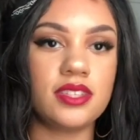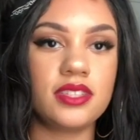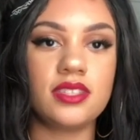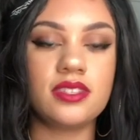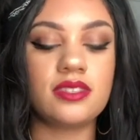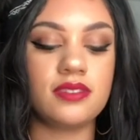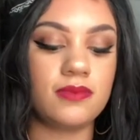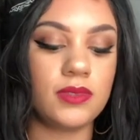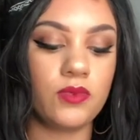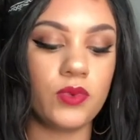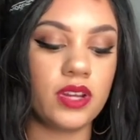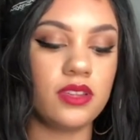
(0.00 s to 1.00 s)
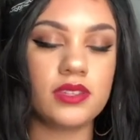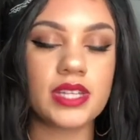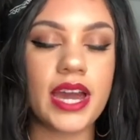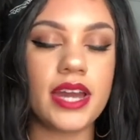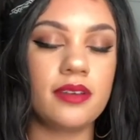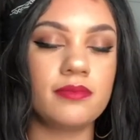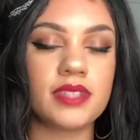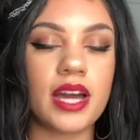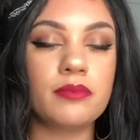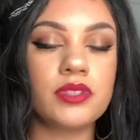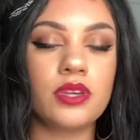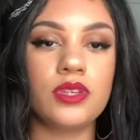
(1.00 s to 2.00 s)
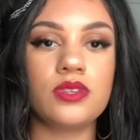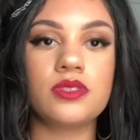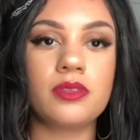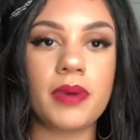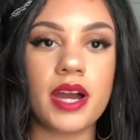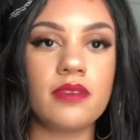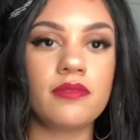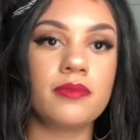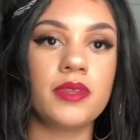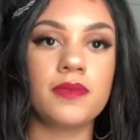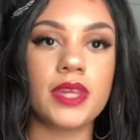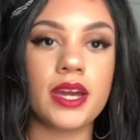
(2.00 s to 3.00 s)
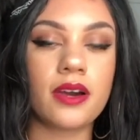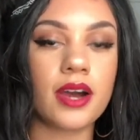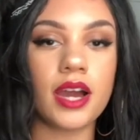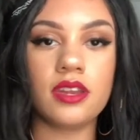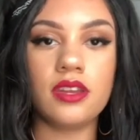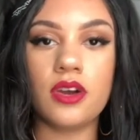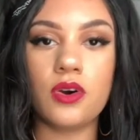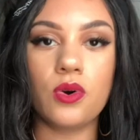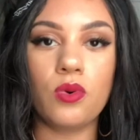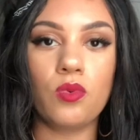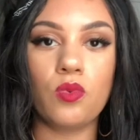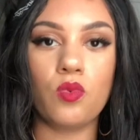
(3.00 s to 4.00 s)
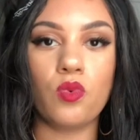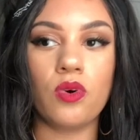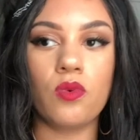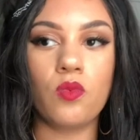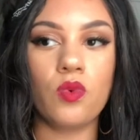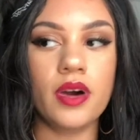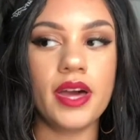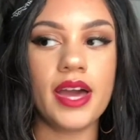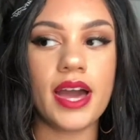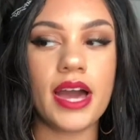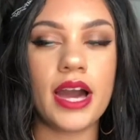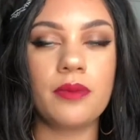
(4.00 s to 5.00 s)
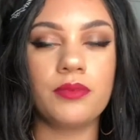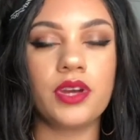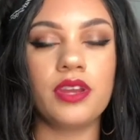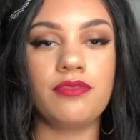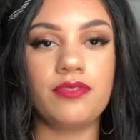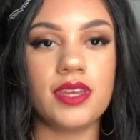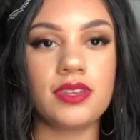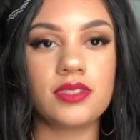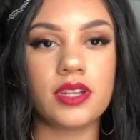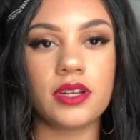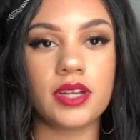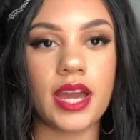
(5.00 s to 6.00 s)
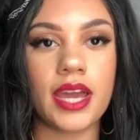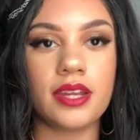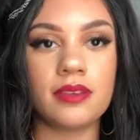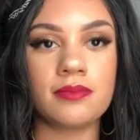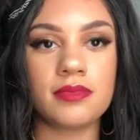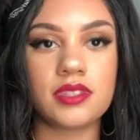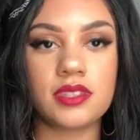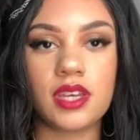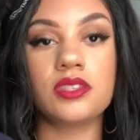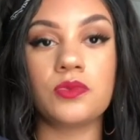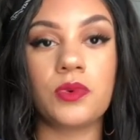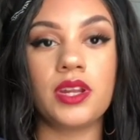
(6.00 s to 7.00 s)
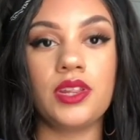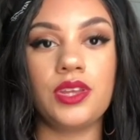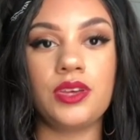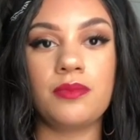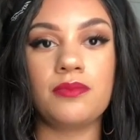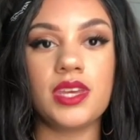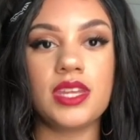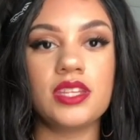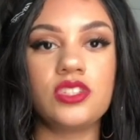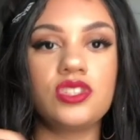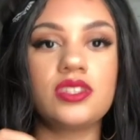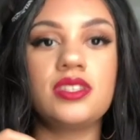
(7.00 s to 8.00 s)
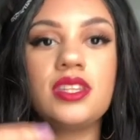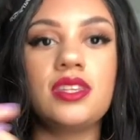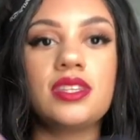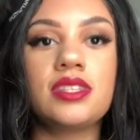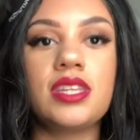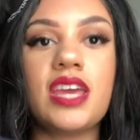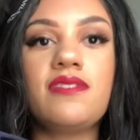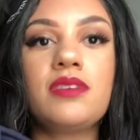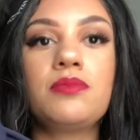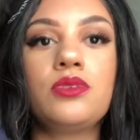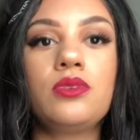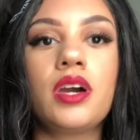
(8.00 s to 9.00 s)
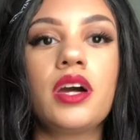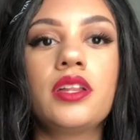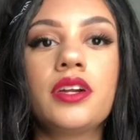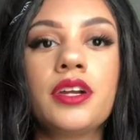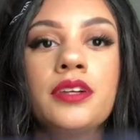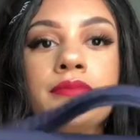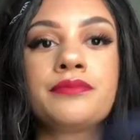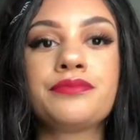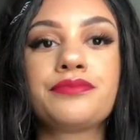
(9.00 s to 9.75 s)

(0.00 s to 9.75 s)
This is one of those items. I'm so used to buying from them now, I know how I'm gonna fit certain items. This is one of them, and it's just in this navy blue color.